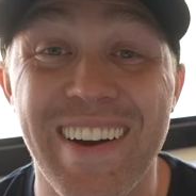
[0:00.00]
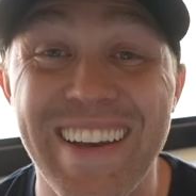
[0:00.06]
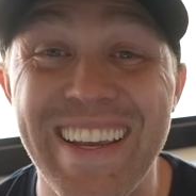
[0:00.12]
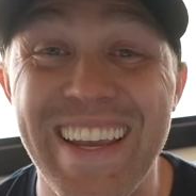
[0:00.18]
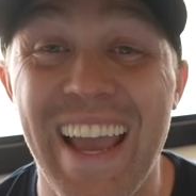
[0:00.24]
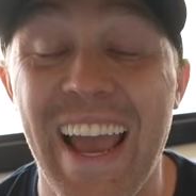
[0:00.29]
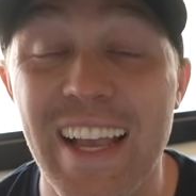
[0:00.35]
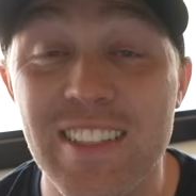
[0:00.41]

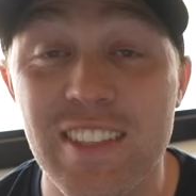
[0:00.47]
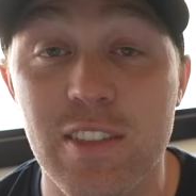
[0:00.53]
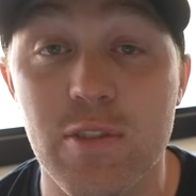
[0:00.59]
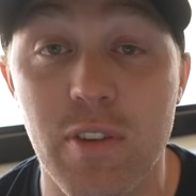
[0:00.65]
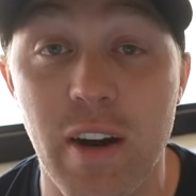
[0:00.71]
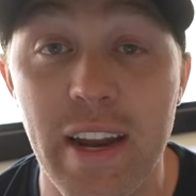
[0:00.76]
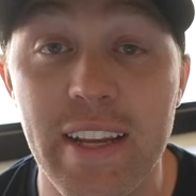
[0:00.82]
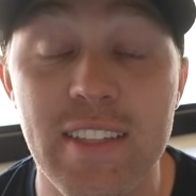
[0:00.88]
he
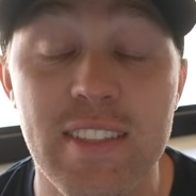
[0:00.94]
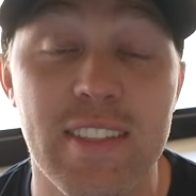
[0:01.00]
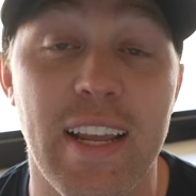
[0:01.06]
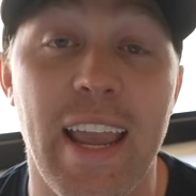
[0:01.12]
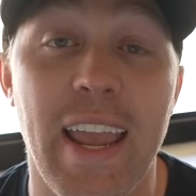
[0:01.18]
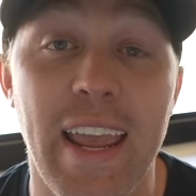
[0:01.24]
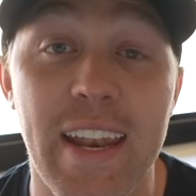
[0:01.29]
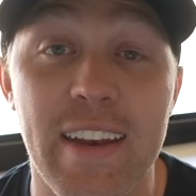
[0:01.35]
hasn't raced,
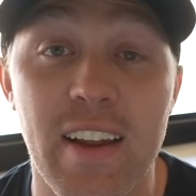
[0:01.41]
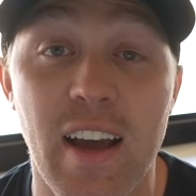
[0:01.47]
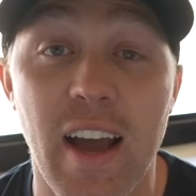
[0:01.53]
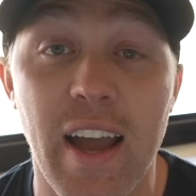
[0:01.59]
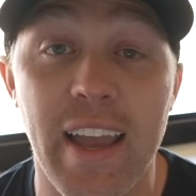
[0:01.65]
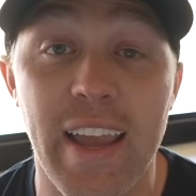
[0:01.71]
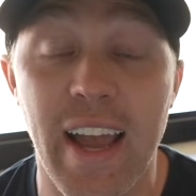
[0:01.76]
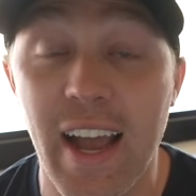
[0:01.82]
and
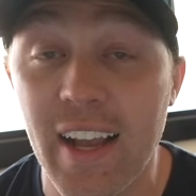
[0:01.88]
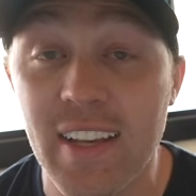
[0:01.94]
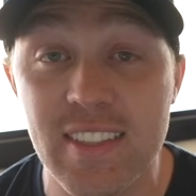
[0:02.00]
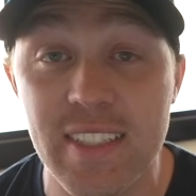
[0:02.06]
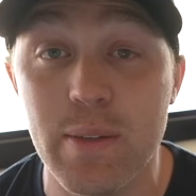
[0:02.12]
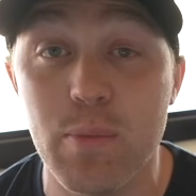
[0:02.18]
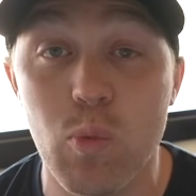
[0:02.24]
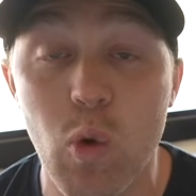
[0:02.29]
I
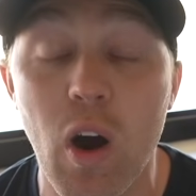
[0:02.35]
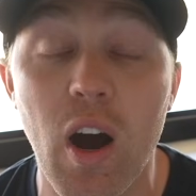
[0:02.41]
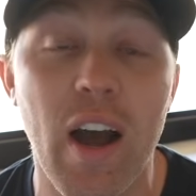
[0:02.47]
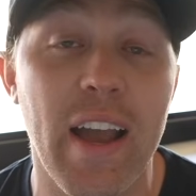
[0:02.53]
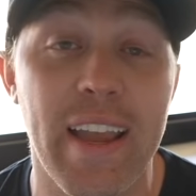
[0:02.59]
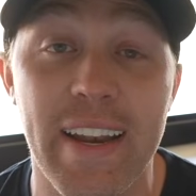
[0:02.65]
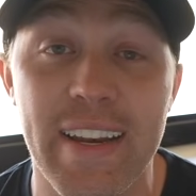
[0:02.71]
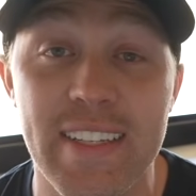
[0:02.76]
asked him
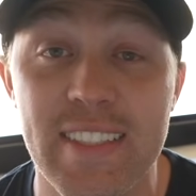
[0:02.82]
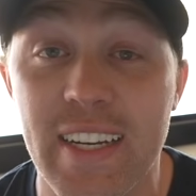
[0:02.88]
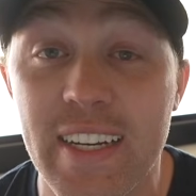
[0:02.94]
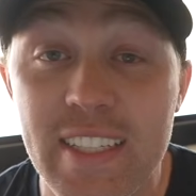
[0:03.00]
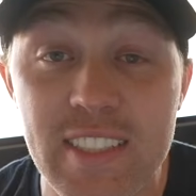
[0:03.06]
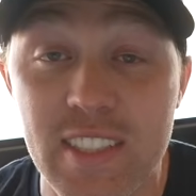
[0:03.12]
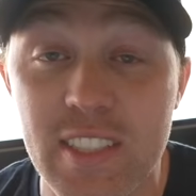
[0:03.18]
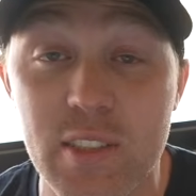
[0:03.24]
why, and he said
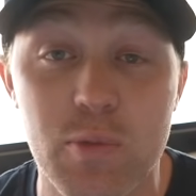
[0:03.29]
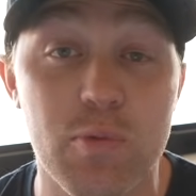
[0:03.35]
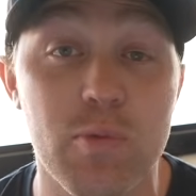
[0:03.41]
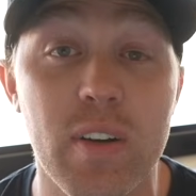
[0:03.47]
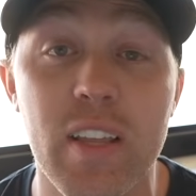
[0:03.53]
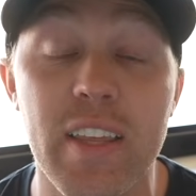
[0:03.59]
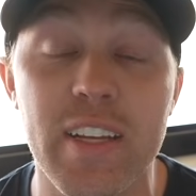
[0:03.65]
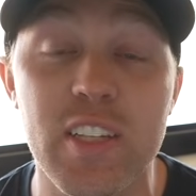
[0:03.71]
he's just
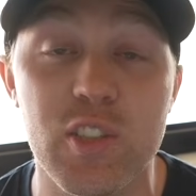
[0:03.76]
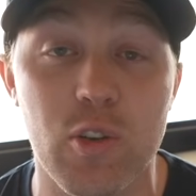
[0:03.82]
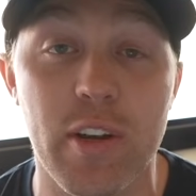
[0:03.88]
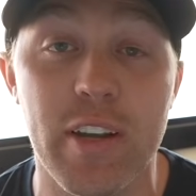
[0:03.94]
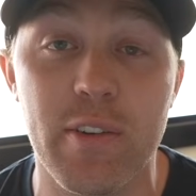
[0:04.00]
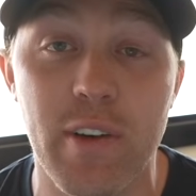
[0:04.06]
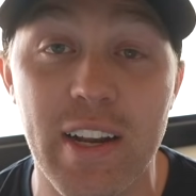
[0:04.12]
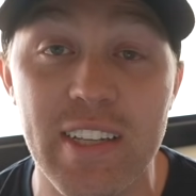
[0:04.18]
really
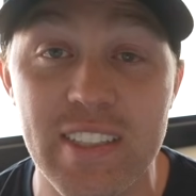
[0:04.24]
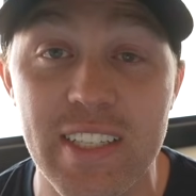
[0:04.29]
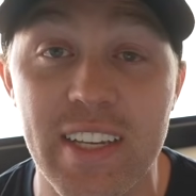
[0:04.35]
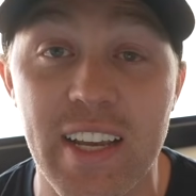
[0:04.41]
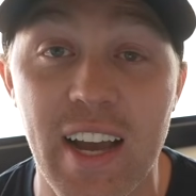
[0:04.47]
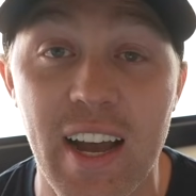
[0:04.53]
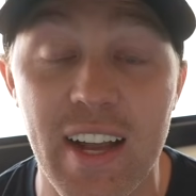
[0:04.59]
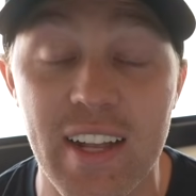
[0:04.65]
enjoying
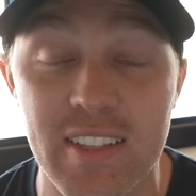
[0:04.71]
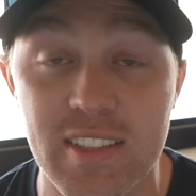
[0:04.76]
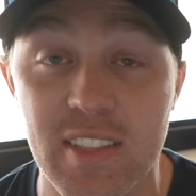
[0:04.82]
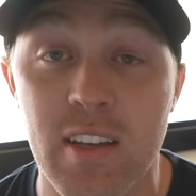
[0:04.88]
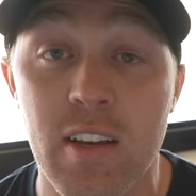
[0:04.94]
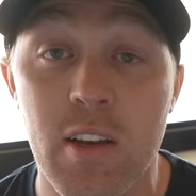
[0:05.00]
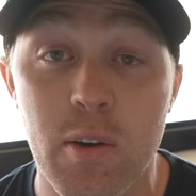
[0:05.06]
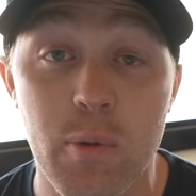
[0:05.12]
racing karts
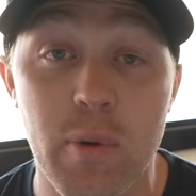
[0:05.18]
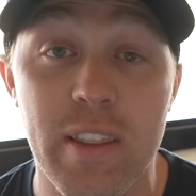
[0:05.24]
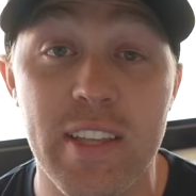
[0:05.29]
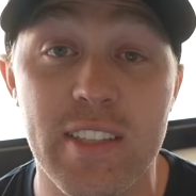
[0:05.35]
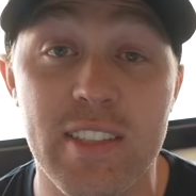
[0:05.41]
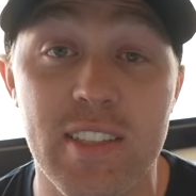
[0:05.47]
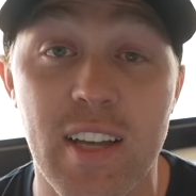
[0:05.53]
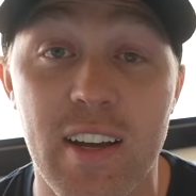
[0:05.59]
with
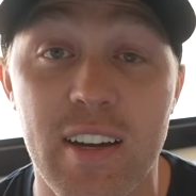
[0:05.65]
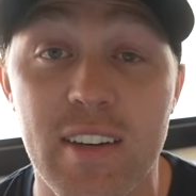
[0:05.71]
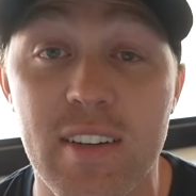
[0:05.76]
his son.